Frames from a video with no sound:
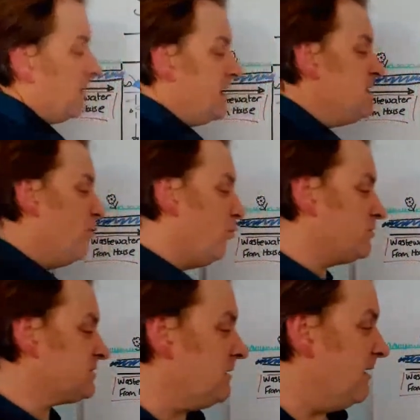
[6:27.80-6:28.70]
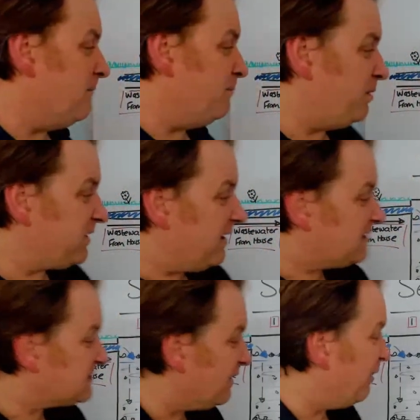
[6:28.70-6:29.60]
in the water, but
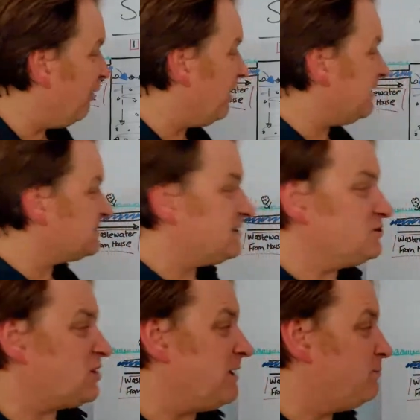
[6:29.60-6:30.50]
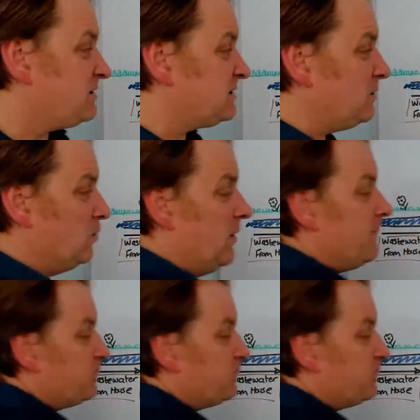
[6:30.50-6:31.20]
it's a lot less than chamber two.